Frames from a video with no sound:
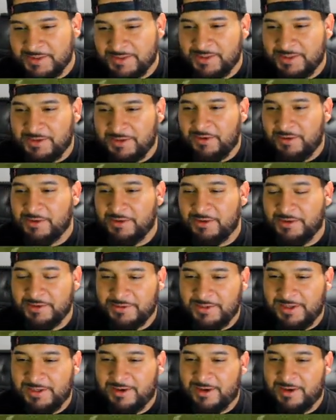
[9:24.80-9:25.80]
to the
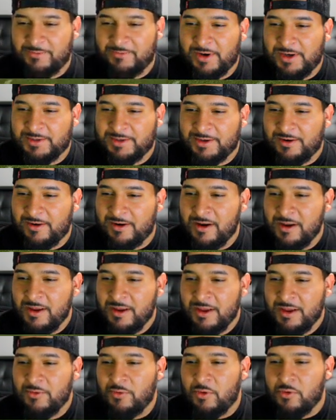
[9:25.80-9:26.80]
D-line right there.
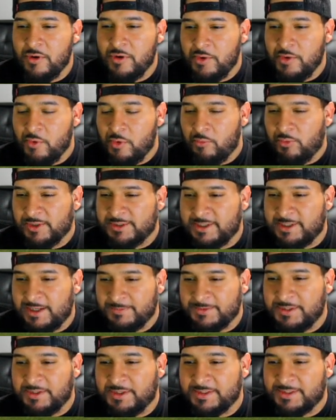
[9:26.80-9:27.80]
We'll run it one more
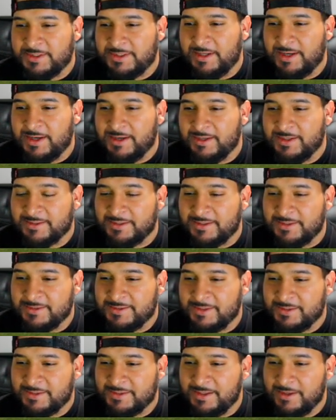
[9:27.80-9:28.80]
time so you can see that it is
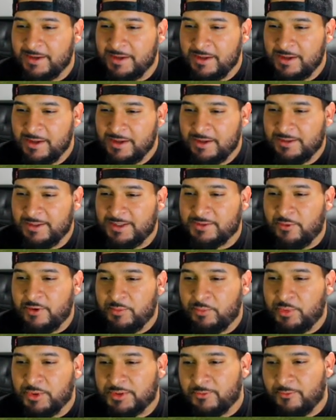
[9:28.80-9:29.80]
consistent. Let's go
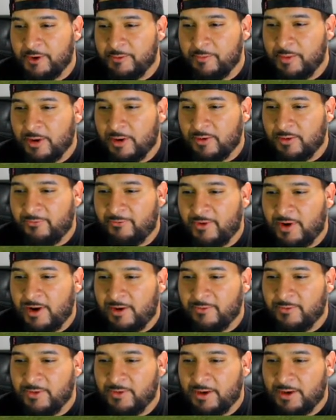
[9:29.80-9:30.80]
ahead and put the running back on a
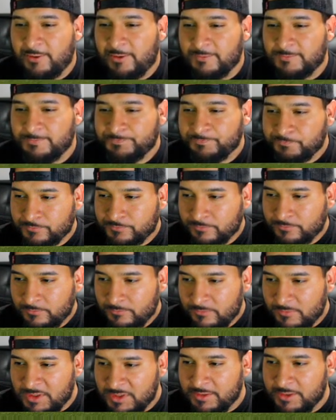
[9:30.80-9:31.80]
5 and out.
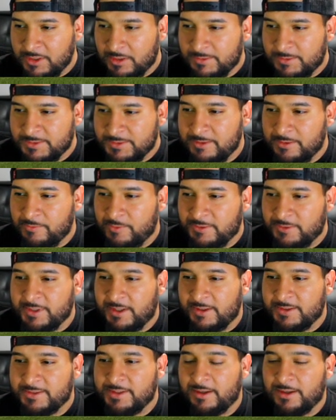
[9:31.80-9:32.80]
Double team the most
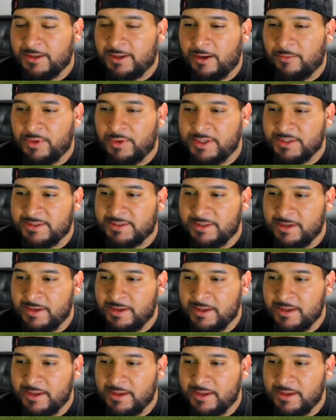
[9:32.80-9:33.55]
outside guy blitzing.